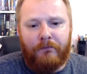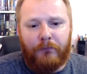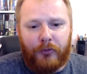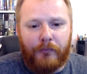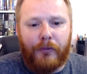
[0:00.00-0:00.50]

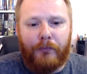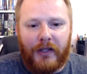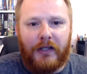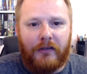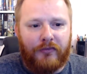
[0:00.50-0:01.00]

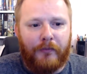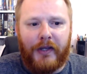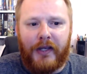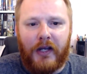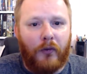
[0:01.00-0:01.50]
Probably for
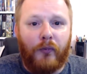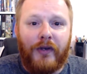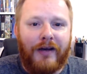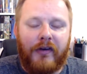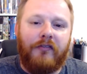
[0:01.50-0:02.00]
me, I will
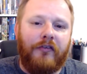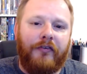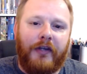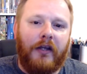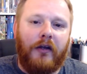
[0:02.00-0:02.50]
never ever
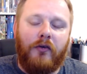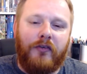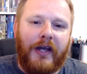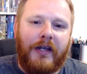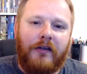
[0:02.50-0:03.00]
forget those
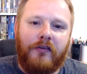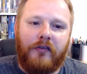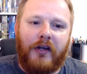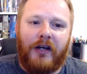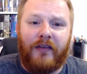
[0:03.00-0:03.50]
days.
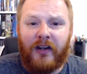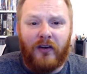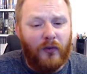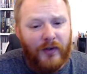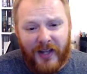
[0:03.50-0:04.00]
They
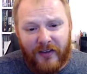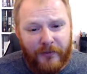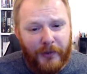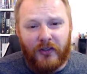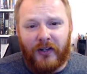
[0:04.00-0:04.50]
don't always have to
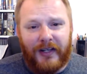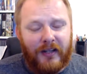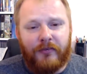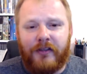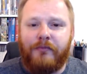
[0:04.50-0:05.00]
be good, I
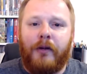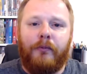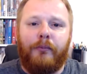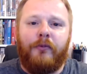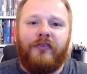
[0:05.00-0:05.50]
guess, for these
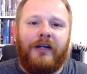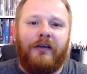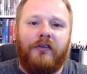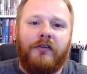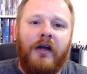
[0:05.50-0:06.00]
memorable
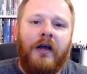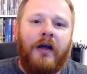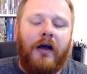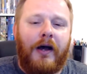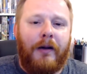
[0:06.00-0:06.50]
things,
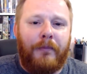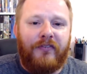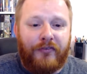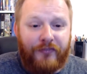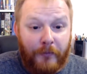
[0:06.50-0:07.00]

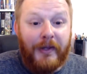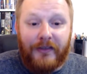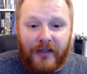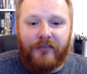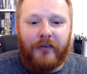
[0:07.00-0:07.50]
but for me,
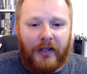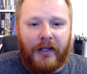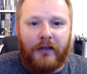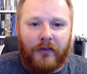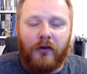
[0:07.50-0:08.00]

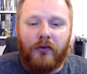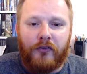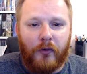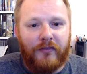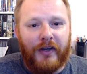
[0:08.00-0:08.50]
definitely those
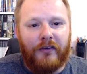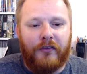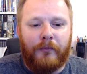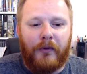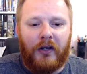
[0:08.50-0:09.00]
two
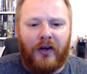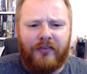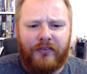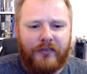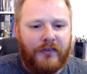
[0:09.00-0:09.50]
events in my
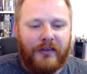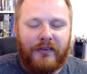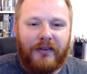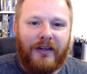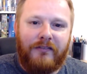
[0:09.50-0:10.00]
life,
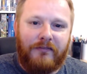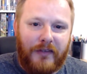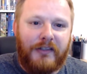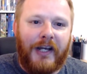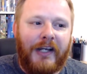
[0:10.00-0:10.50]

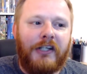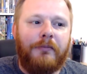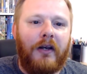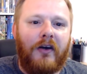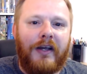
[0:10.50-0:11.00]
they changed
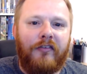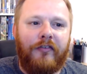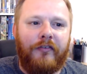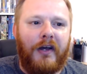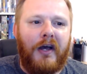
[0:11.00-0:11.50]
my
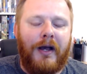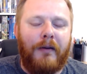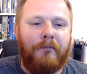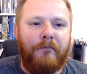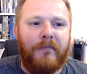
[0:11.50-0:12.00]
life,
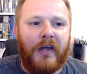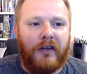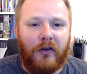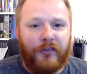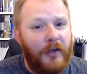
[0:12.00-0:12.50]
and
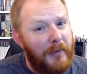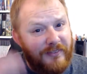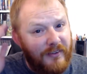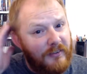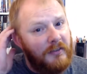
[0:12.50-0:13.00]
not for the
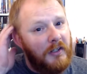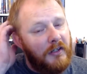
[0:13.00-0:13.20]
better.